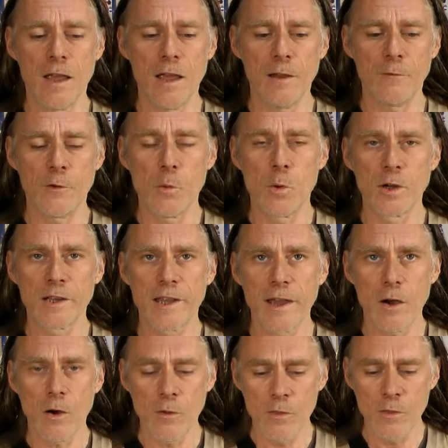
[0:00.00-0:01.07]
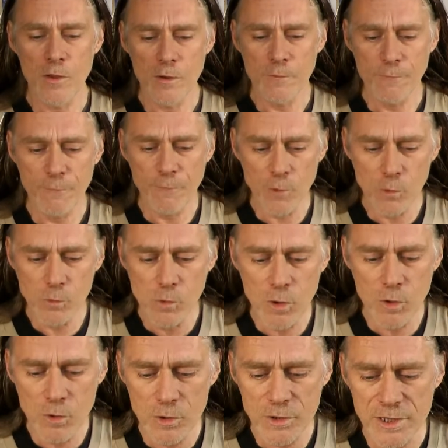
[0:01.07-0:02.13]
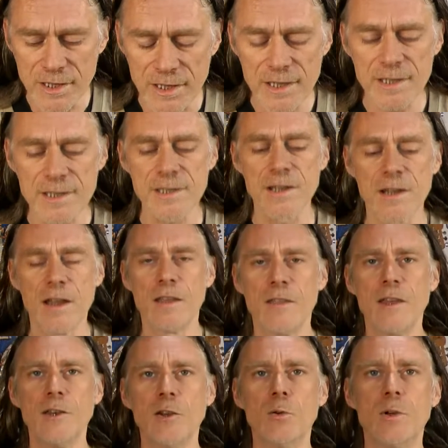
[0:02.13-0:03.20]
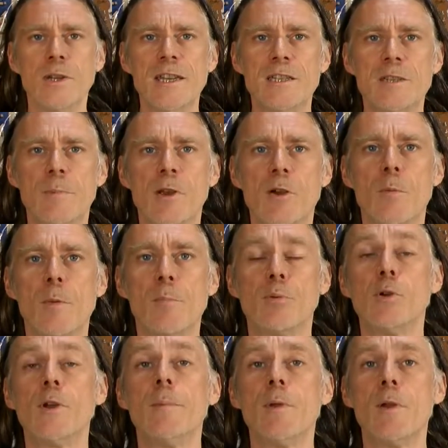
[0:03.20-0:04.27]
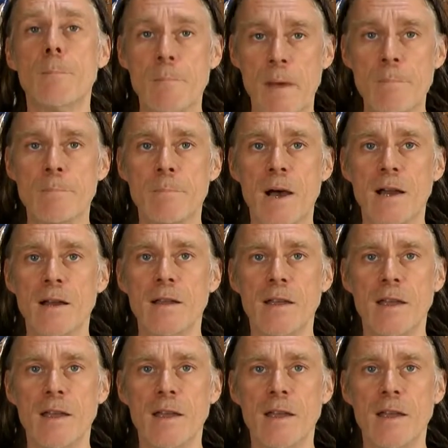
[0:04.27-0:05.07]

if you want to get on the full courses, then you will need to become a premium member,